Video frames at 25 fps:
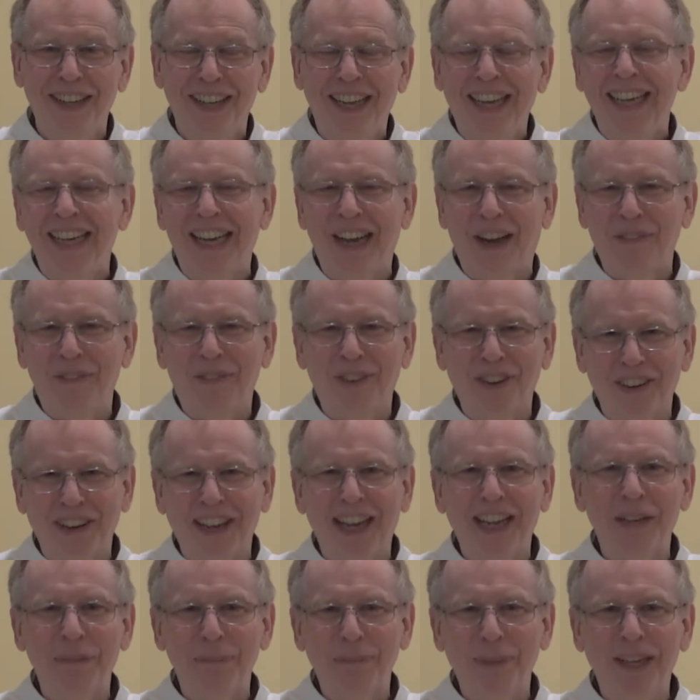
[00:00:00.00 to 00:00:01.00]
Now, if you're
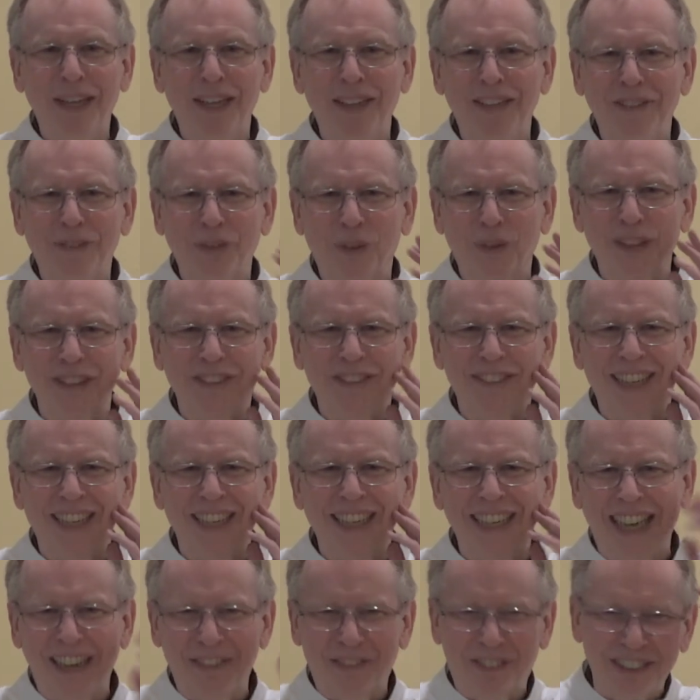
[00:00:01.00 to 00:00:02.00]
like me, you sort of say,
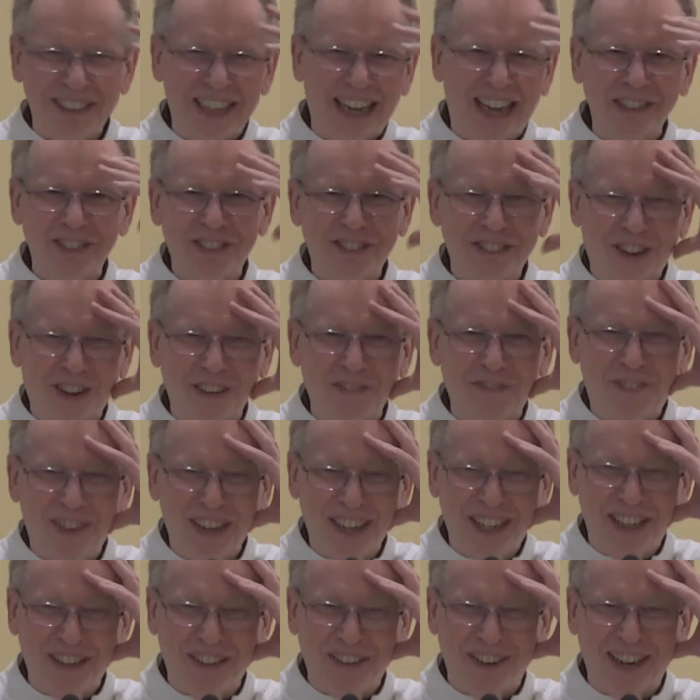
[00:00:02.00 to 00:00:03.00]
you have to now start
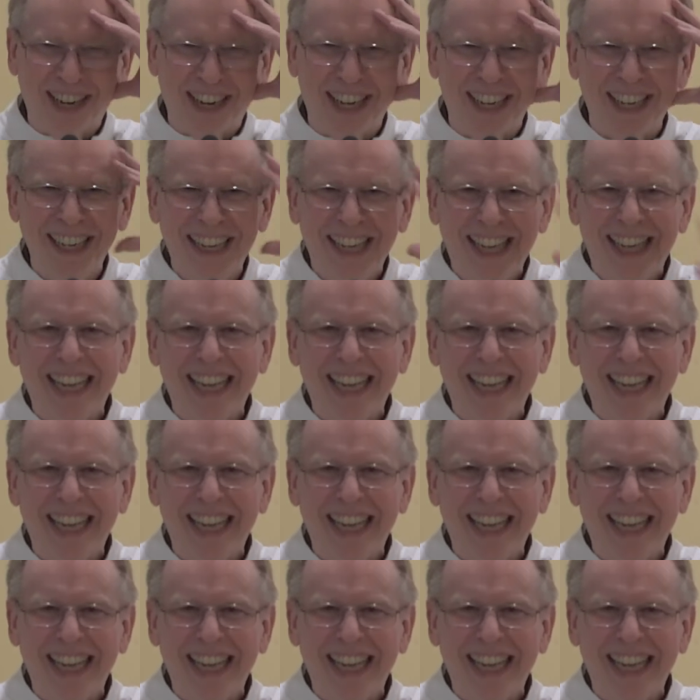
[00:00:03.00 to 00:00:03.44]
figuring.